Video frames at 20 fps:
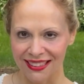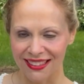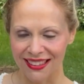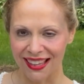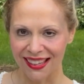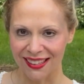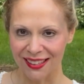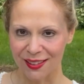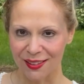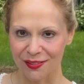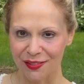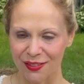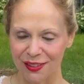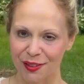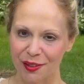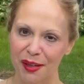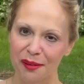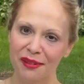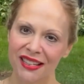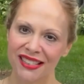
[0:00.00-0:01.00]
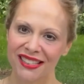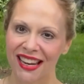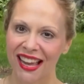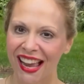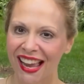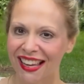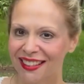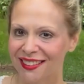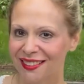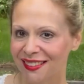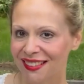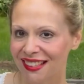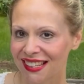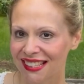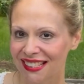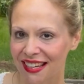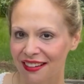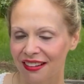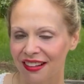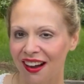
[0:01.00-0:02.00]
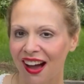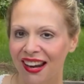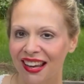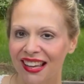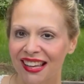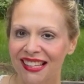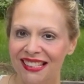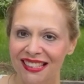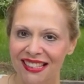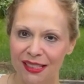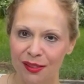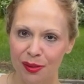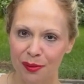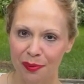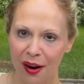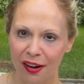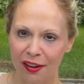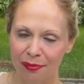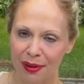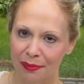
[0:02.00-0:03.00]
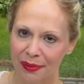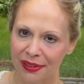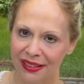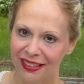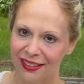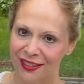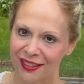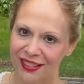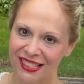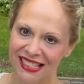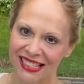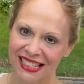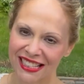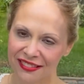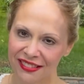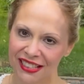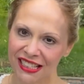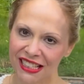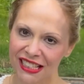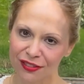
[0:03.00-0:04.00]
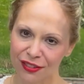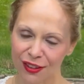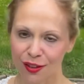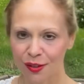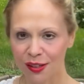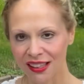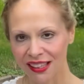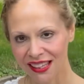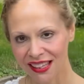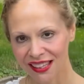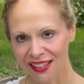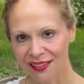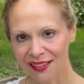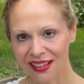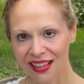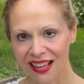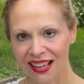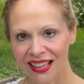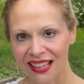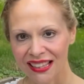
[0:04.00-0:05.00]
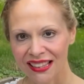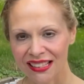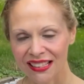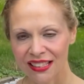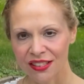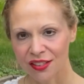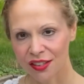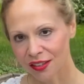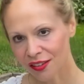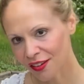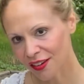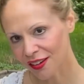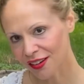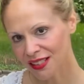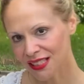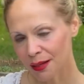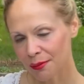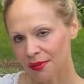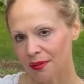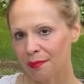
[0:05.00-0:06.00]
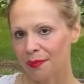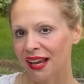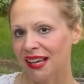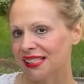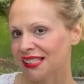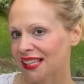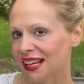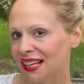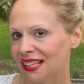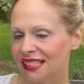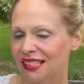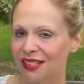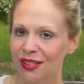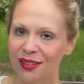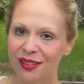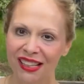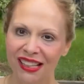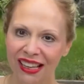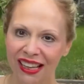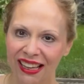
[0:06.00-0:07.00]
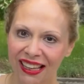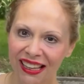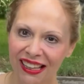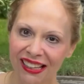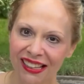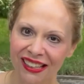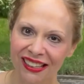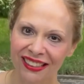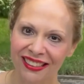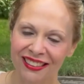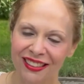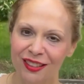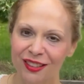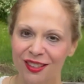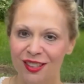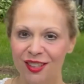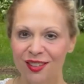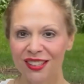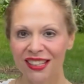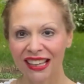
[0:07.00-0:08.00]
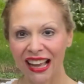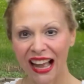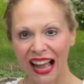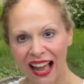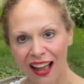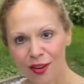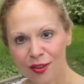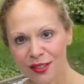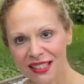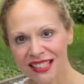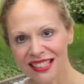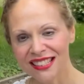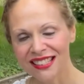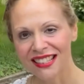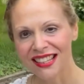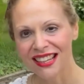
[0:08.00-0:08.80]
Thank you for joining me today, Kundalini Sacred Goddess. This was part of my beginners series for Kundalini Yoga. This is to learn some of the basics, tuning in, tuning out,